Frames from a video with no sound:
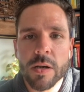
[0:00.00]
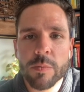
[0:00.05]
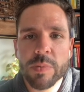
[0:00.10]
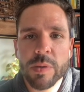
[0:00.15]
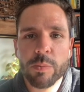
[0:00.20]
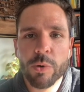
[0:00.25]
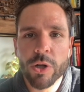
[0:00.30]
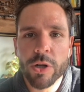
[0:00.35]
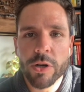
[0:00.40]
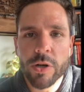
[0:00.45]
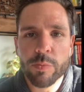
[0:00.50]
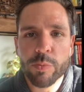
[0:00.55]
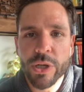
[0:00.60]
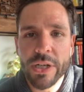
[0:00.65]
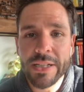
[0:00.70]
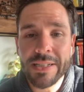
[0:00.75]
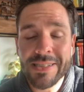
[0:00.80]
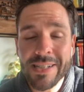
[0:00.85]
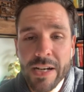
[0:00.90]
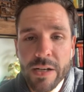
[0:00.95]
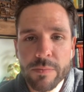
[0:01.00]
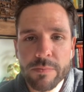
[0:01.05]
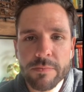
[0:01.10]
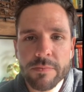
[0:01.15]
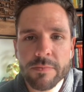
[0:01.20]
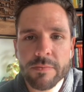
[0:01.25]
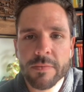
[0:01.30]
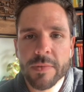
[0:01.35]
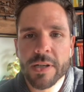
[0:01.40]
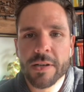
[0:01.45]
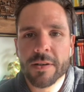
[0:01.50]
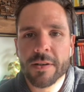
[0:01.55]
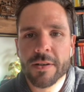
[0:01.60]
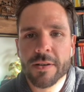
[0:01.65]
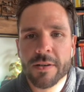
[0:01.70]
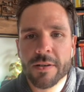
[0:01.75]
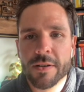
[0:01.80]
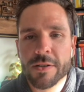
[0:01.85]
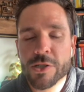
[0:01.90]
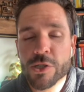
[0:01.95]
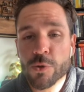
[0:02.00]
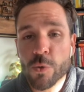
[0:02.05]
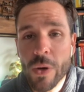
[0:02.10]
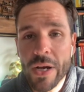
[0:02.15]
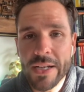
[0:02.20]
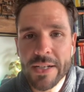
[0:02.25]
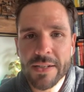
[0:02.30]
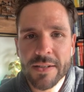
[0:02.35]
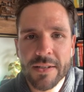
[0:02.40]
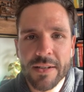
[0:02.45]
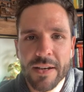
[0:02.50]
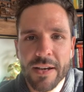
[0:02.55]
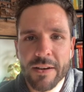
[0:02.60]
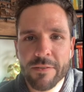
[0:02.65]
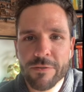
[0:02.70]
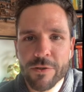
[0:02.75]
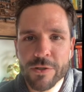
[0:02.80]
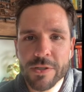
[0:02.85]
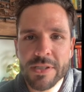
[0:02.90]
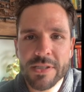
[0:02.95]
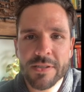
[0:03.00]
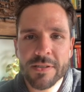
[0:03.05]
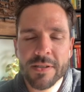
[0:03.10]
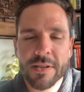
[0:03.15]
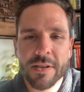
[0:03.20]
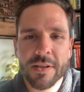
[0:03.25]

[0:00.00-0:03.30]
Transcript: People are putting time, sweat, effort,